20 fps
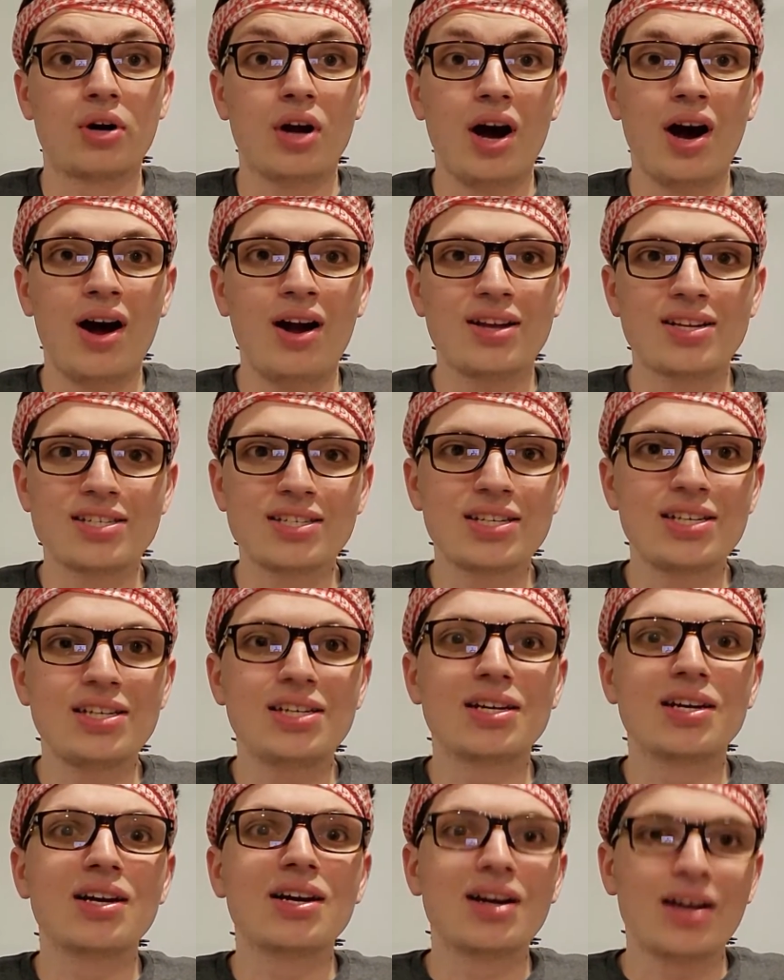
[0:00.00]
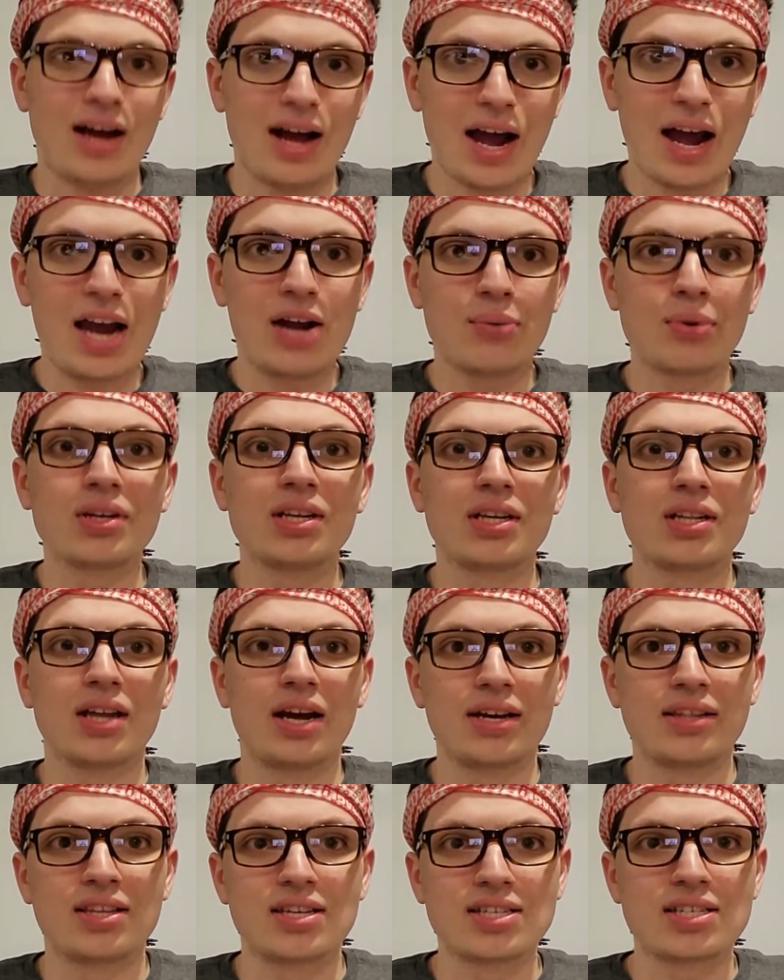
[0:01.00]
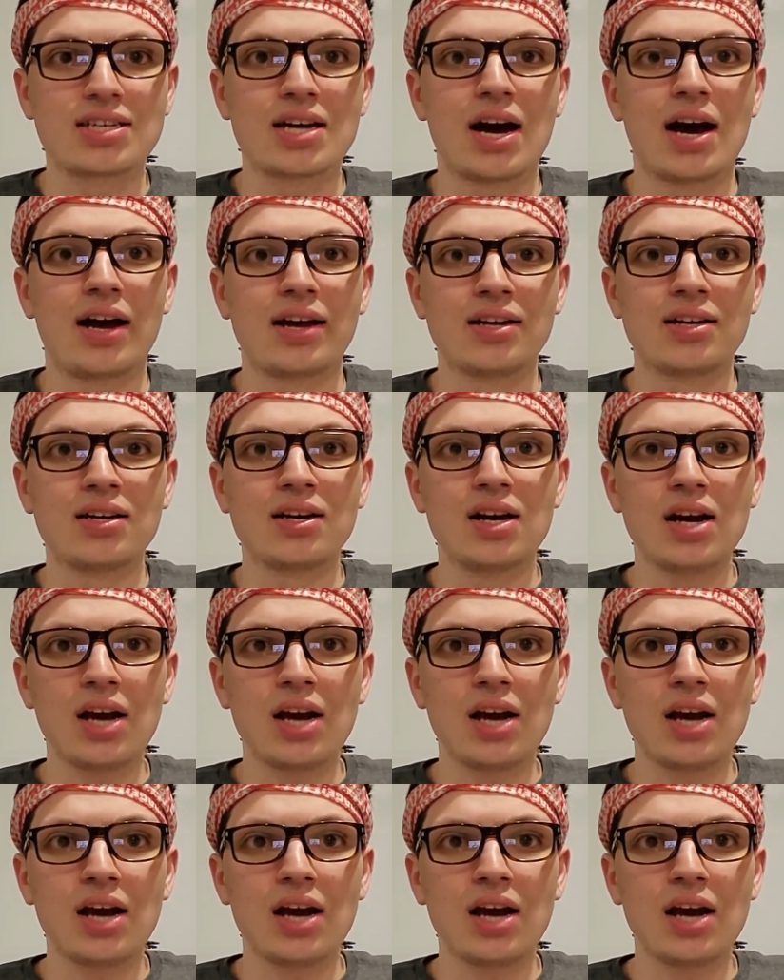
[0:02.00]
and honestly, I really like this guy.